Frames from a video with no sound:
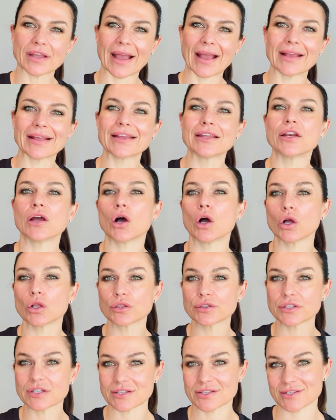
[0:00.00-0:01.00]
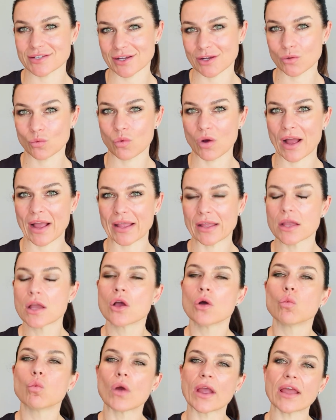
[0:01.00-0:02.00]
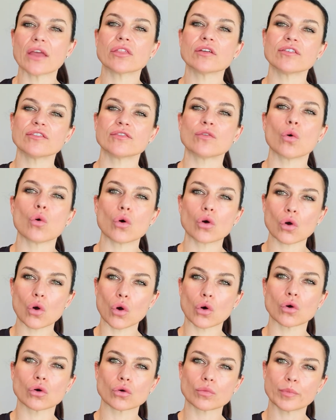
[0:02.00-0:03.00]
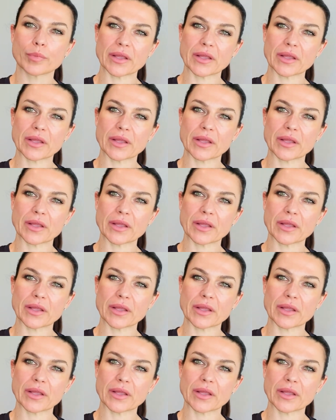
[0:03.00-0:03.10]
at in a holistic way, where the 4 core